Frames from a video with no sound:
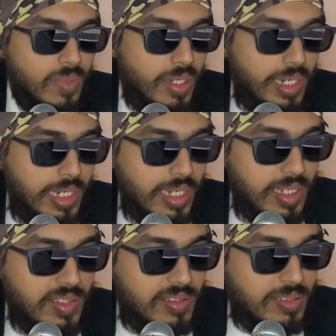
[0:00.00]
India
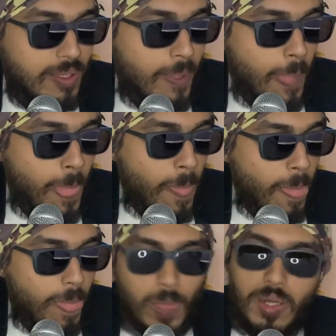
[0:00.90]
is
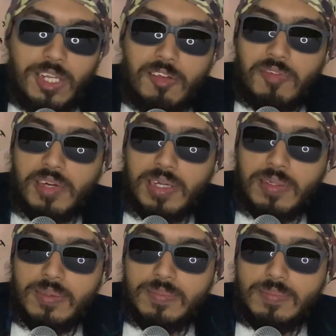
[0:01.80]
not our
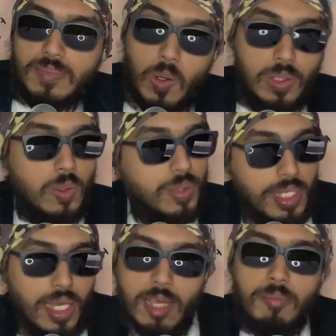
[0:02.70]
friend, although they
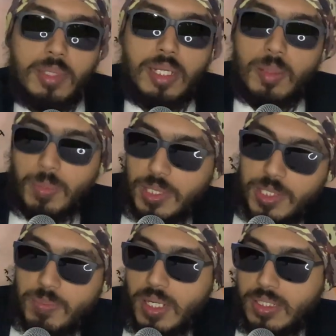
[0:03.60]
have been our
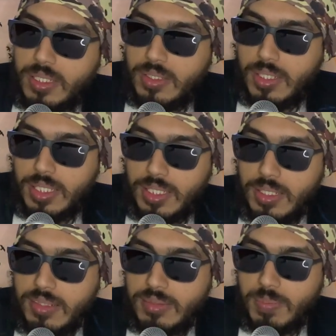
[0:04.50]
biggest partner 30
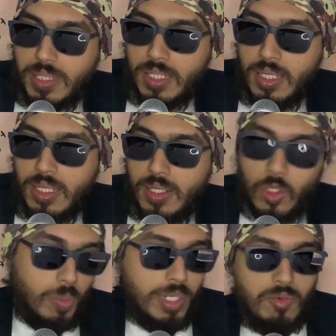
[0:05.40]
years, but
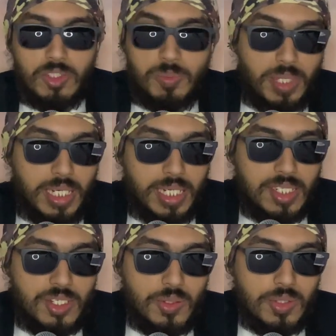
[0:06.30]
nobody was paying
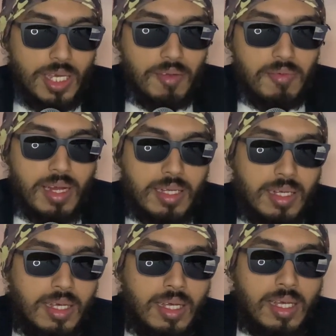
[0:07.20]
attention to that fact.
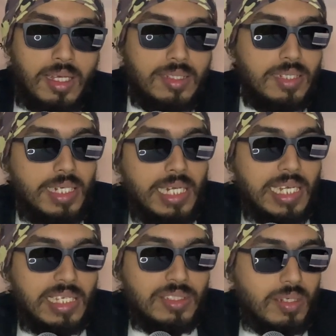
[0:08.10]
They said
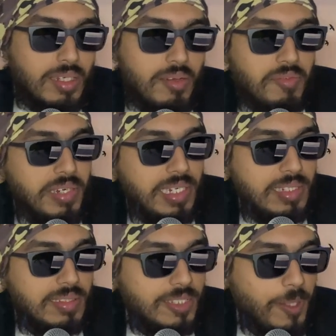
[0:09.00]
India is not our
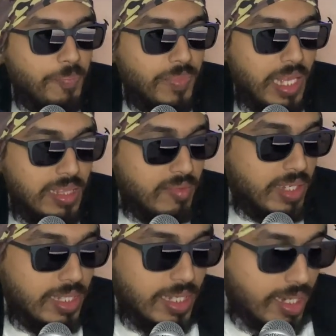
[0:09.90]
friends, and the
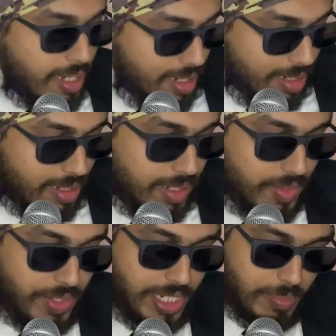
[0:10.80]
way they are
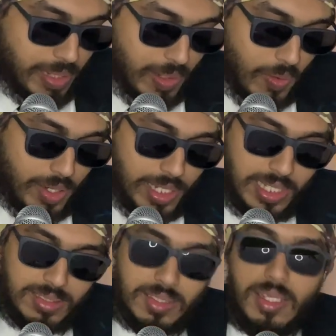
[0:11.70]
treating
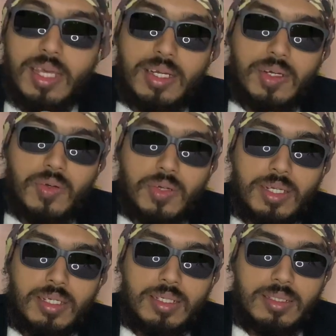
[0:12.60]
minorities in their
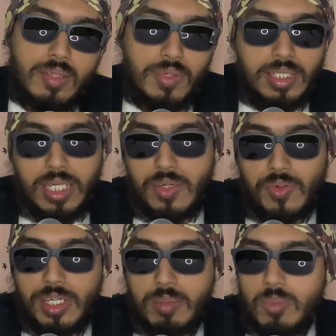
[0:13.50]
country, the way they are
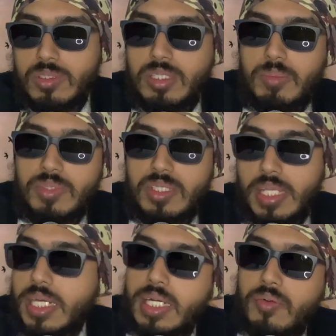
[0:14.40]
treating Muslims in
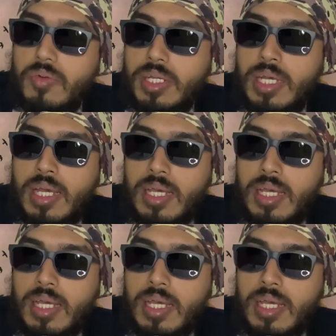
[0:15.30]
their country,